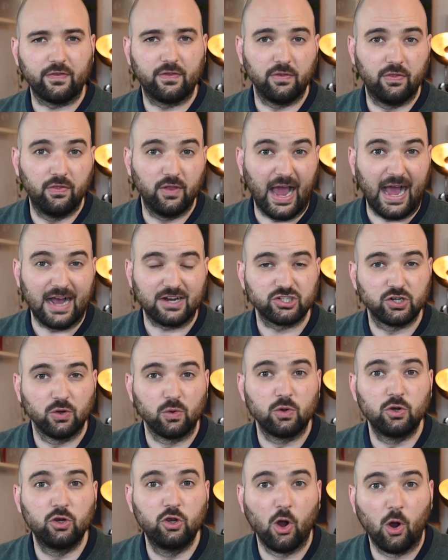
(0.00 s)
the actual
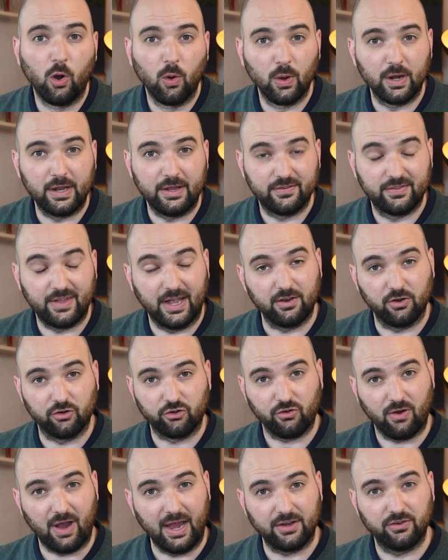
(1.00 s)
goal is that you're
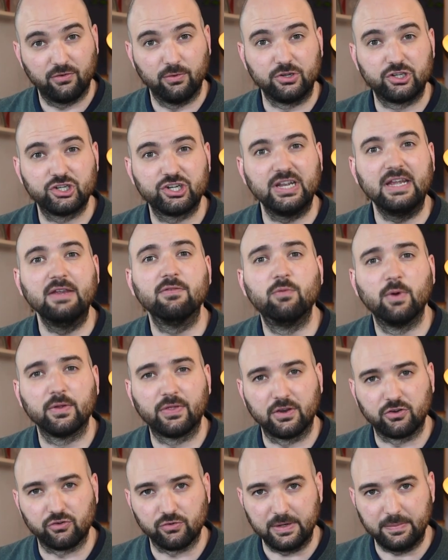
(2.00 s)
trying to achieve with
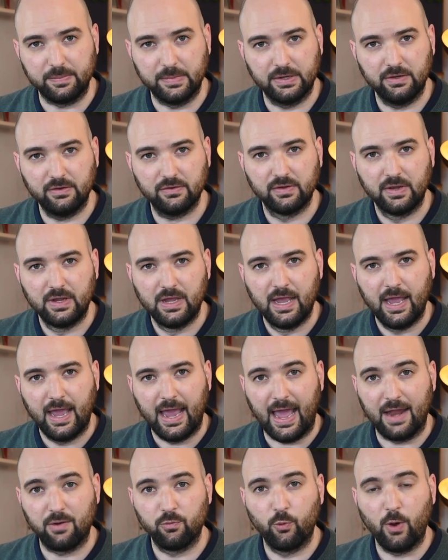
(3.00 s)
the treatment
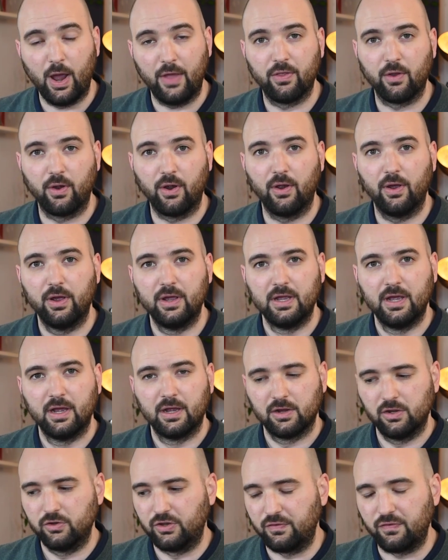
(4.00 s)
and whether
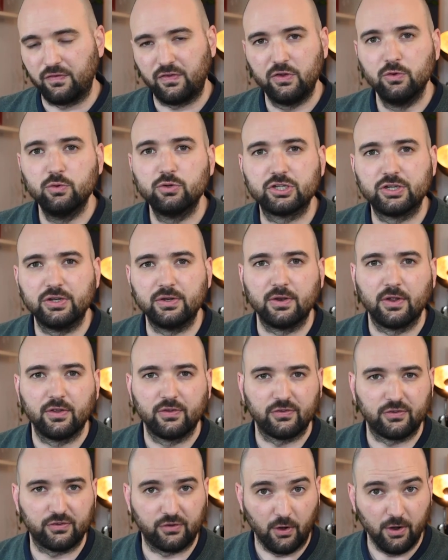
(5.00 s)
diffusion
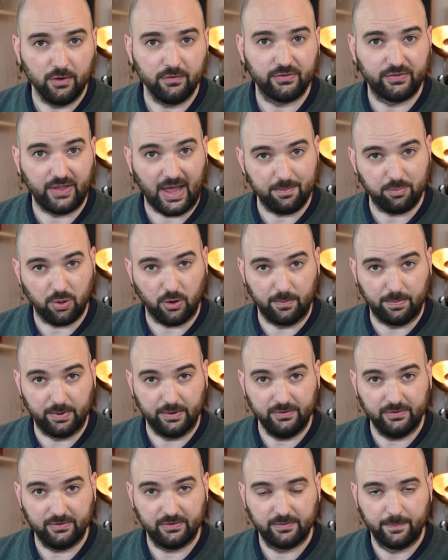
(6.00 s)
serves that
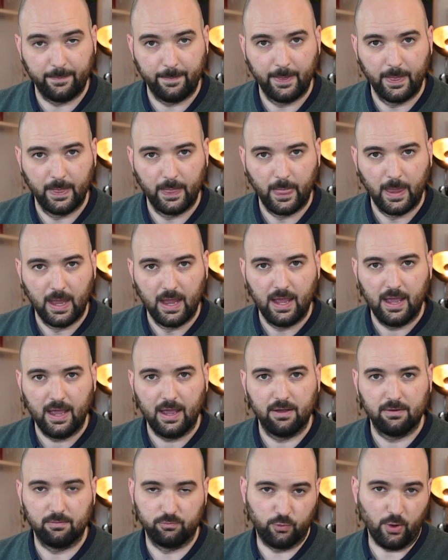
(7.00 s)
purpose,
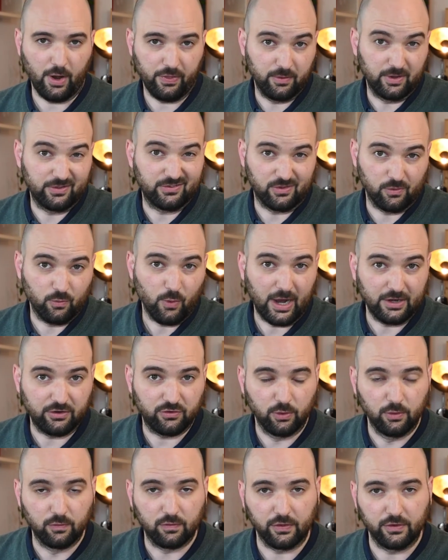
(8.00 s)
whether it's the right
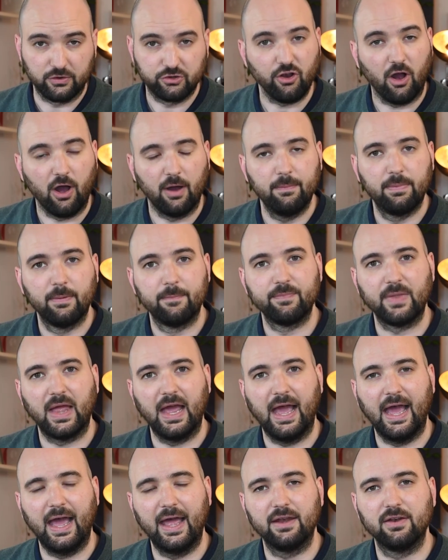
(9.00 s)
tool for the job.
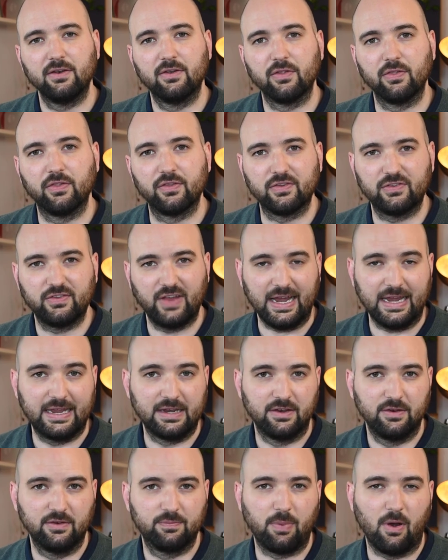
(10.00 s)
And the
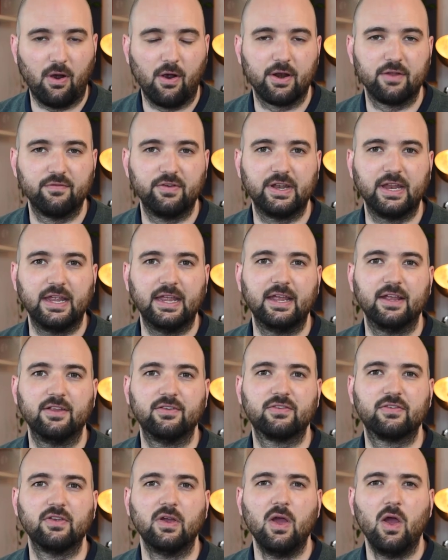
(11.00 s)
second part of it is